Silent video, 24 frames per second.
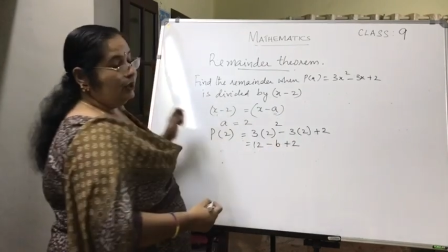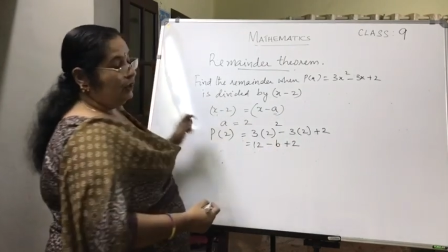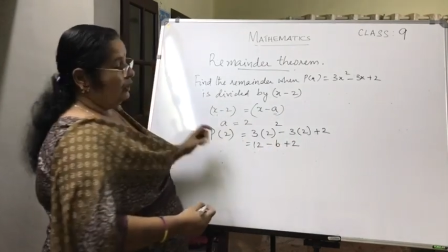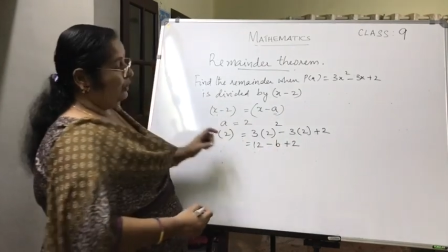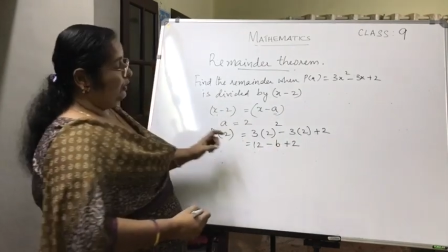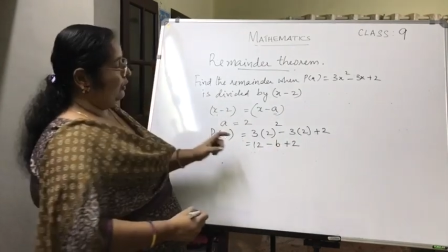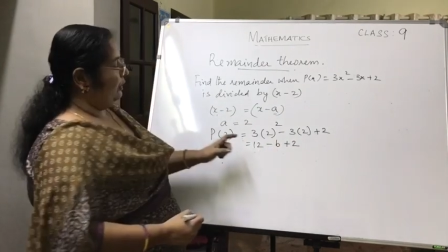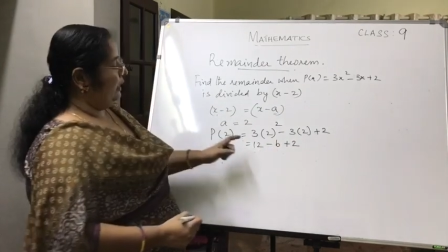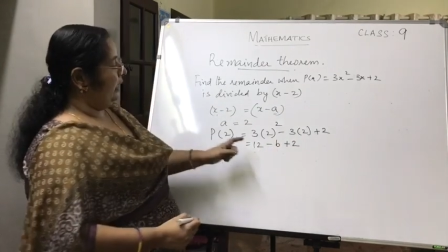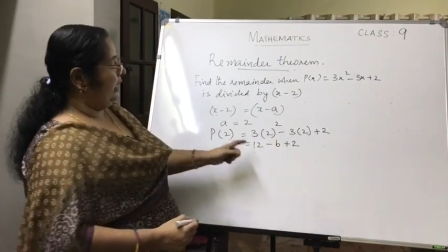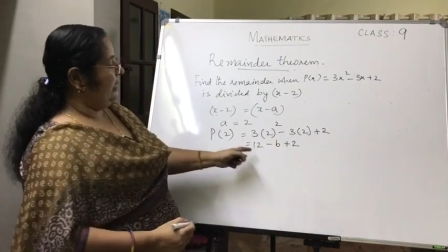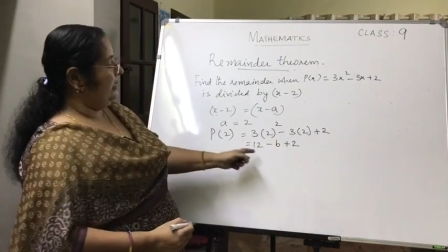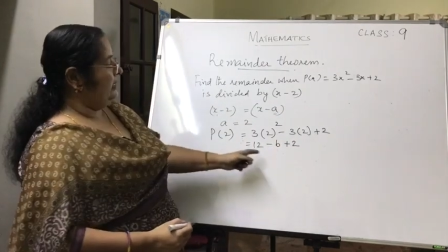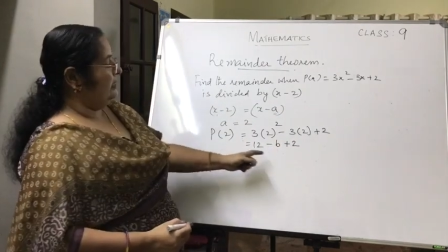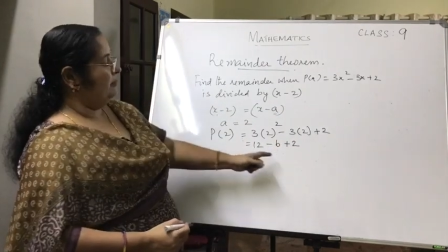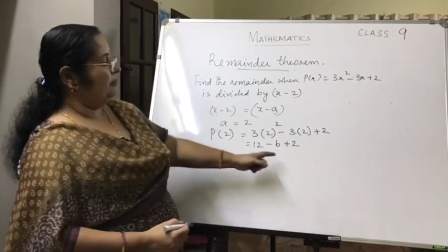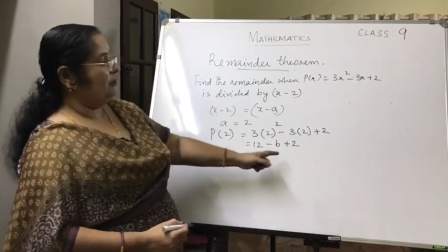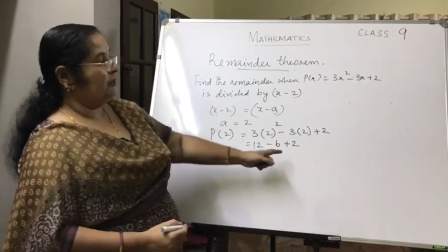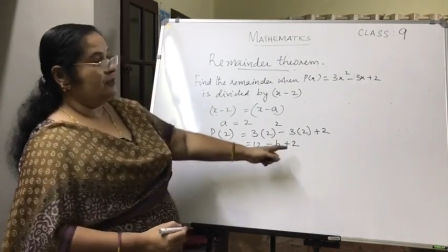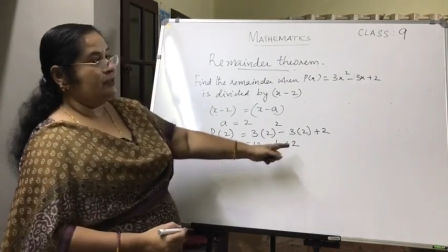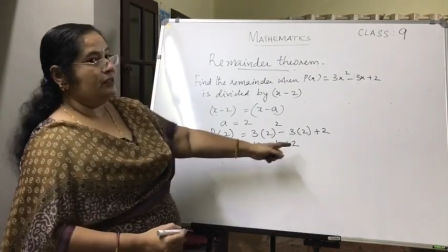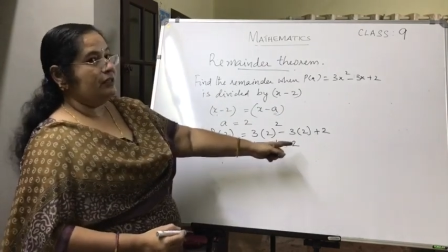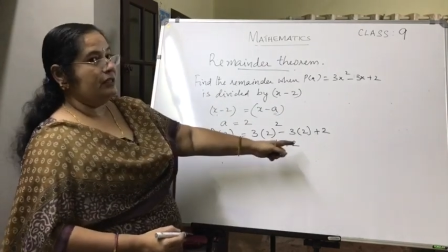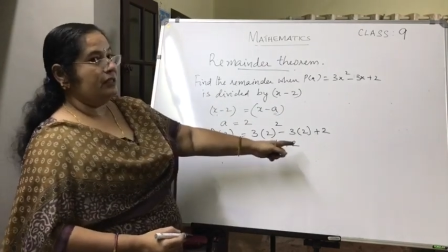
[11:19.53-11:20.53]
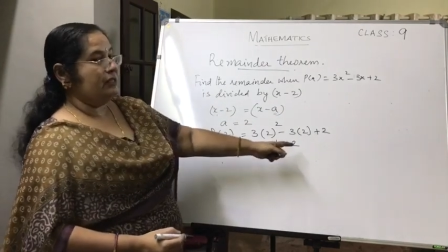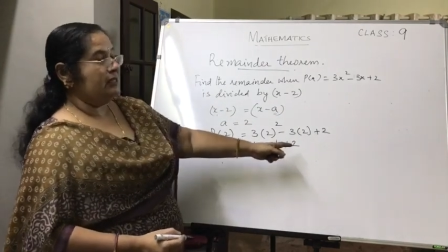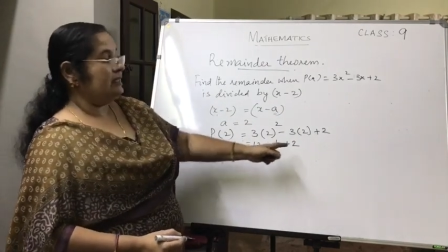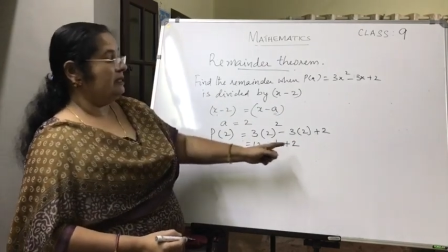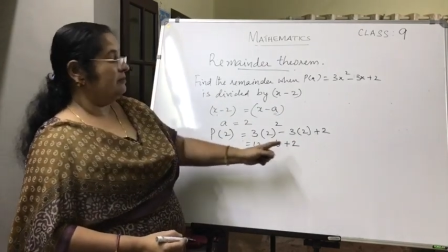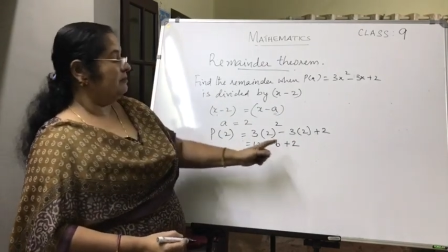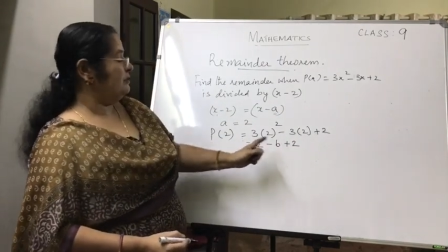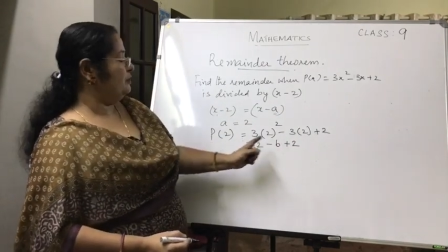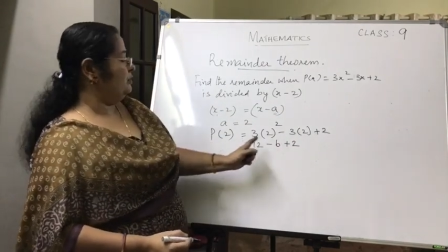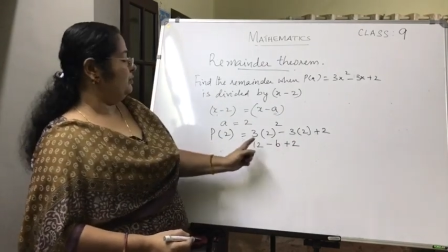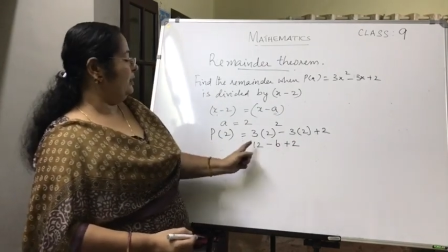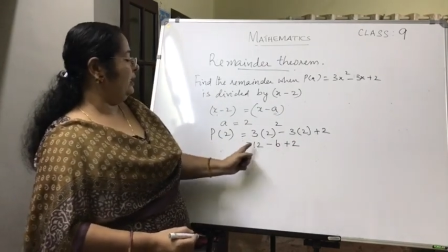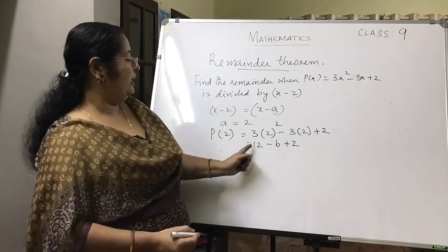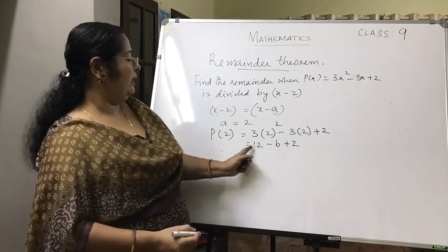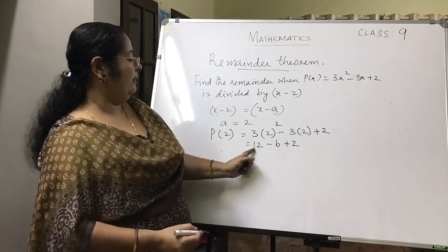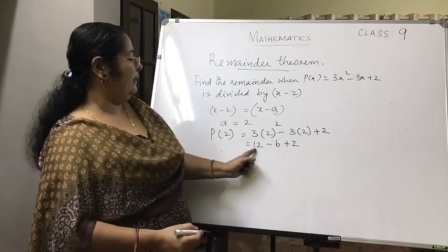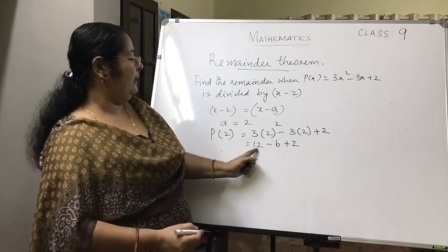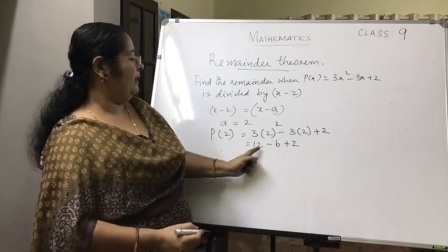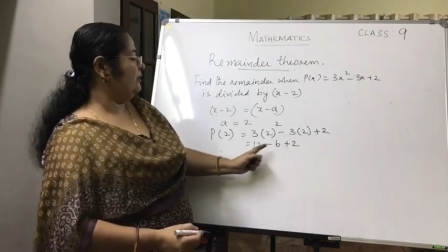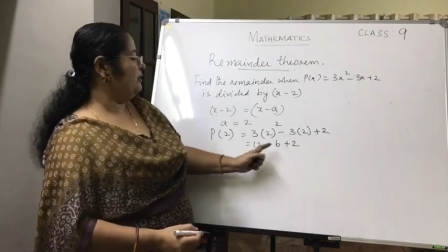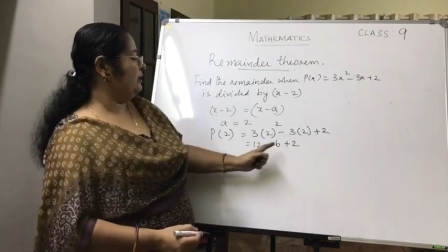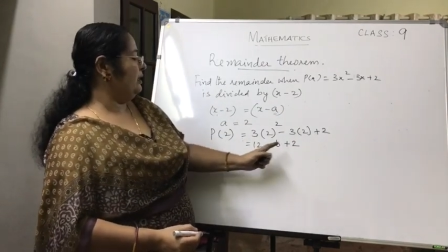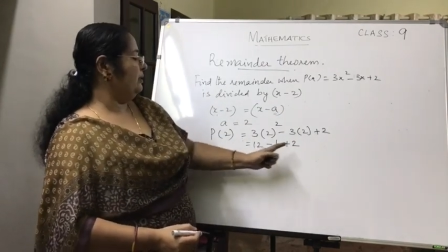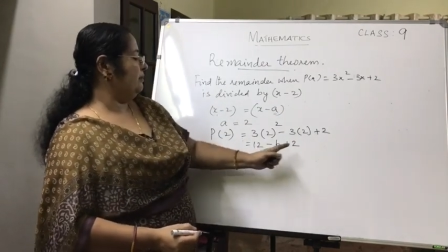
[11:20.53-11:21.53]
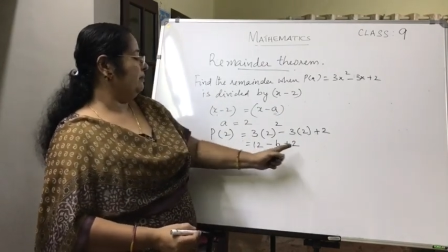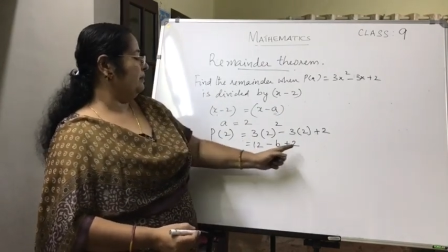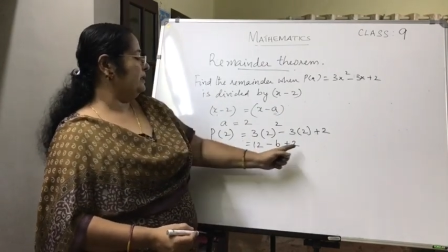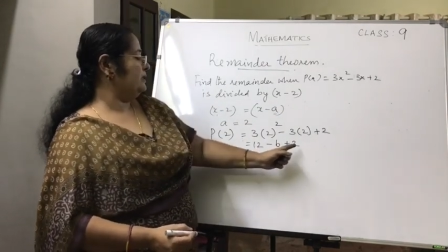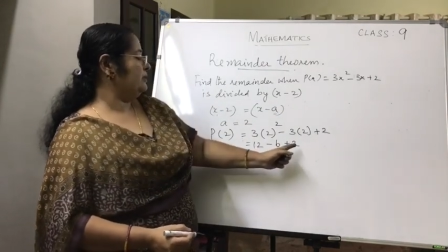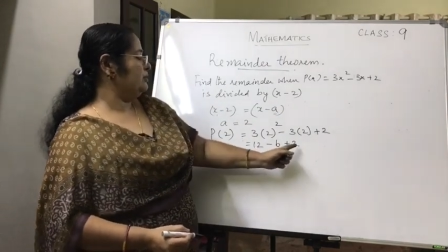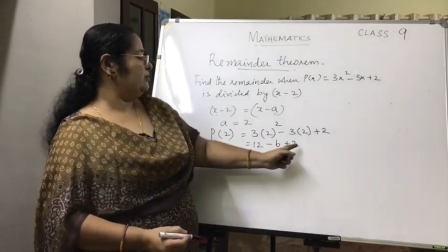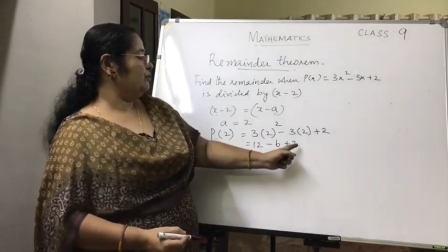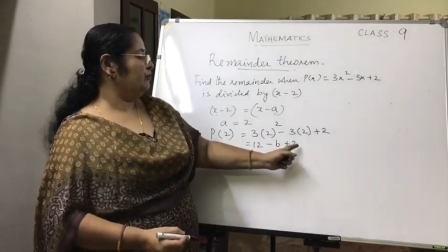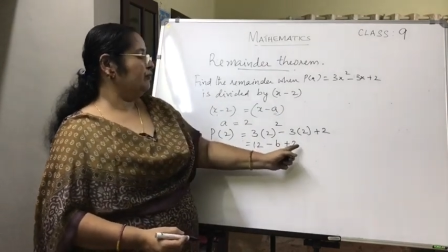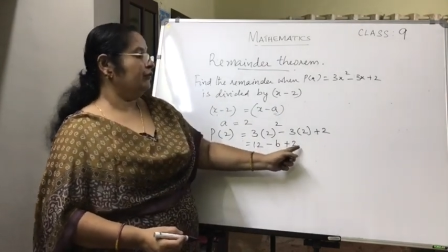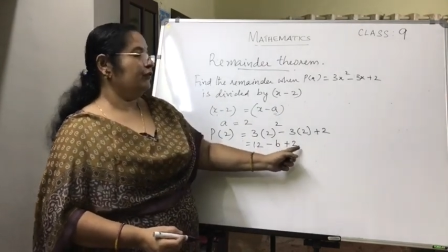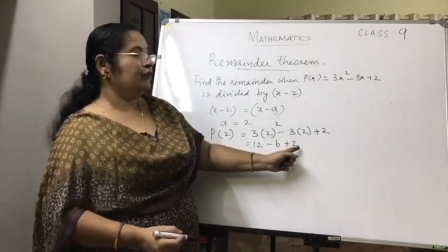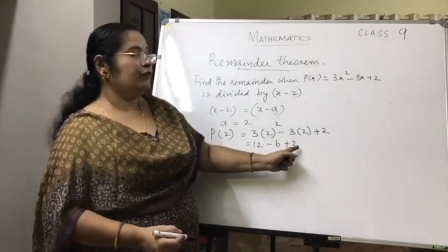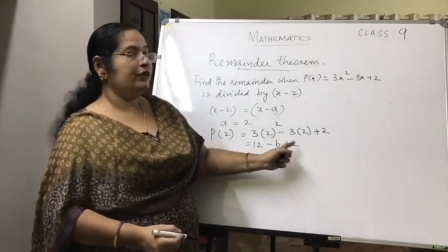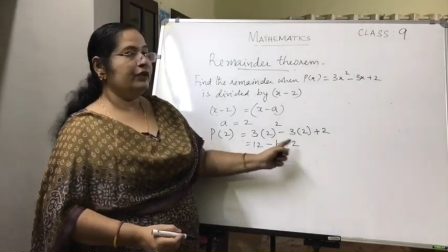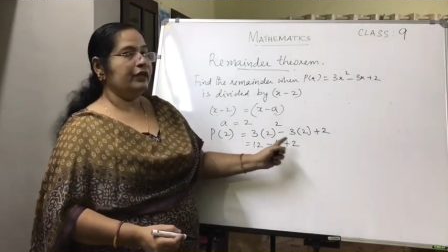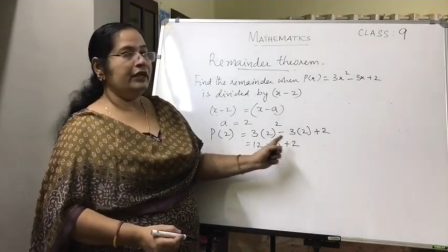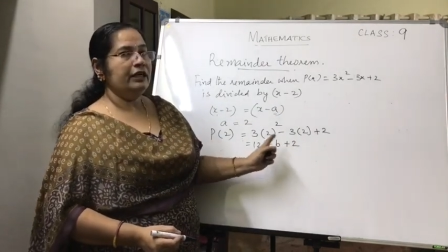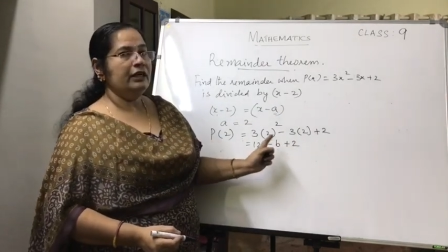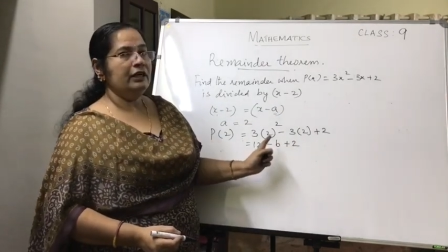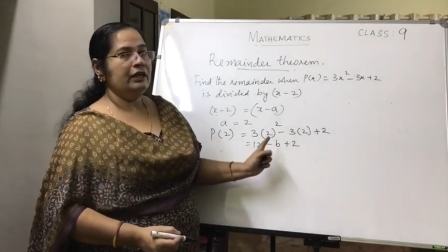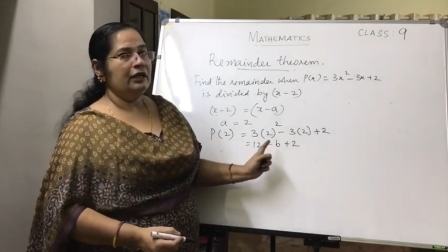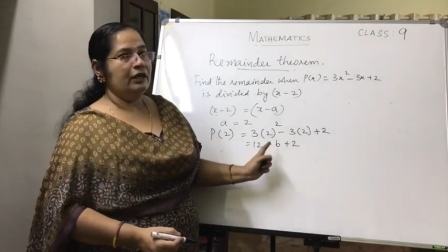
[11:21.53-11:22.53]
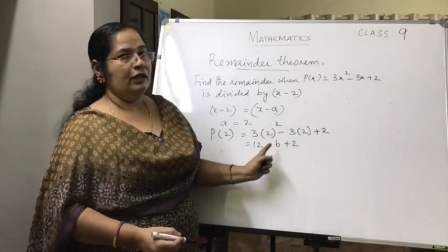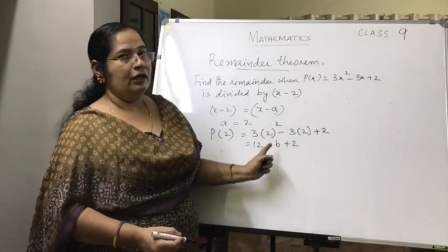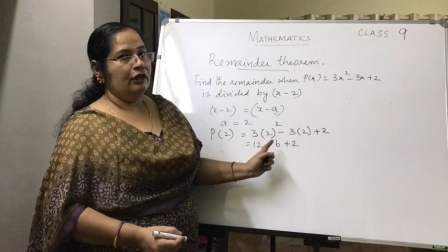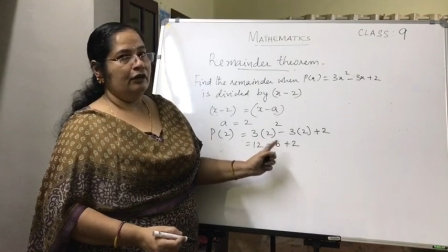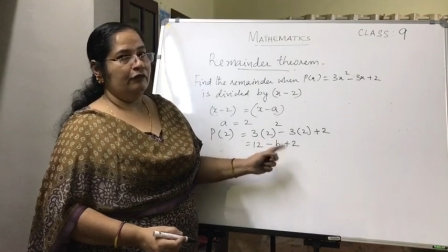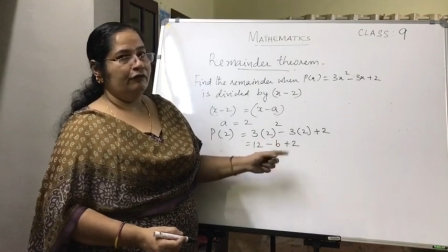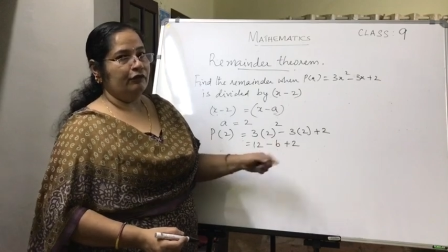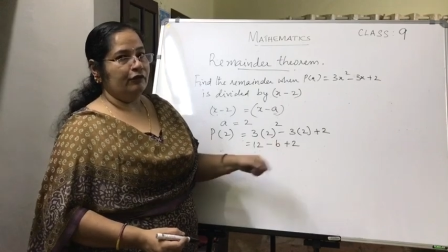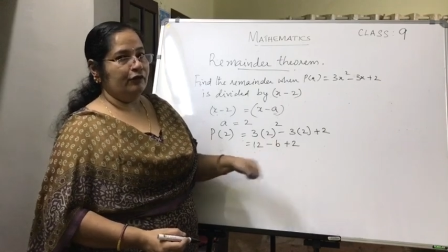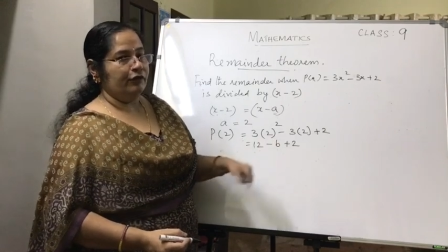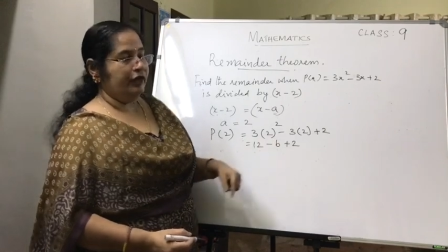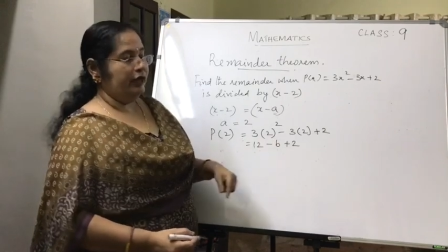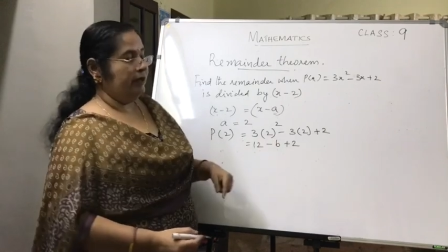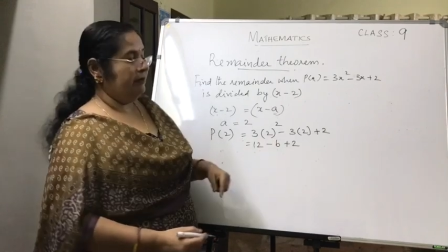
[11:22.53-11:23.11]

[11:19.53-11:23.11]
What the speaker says: Now add the positive terms together, 12 plus 2, 14, 14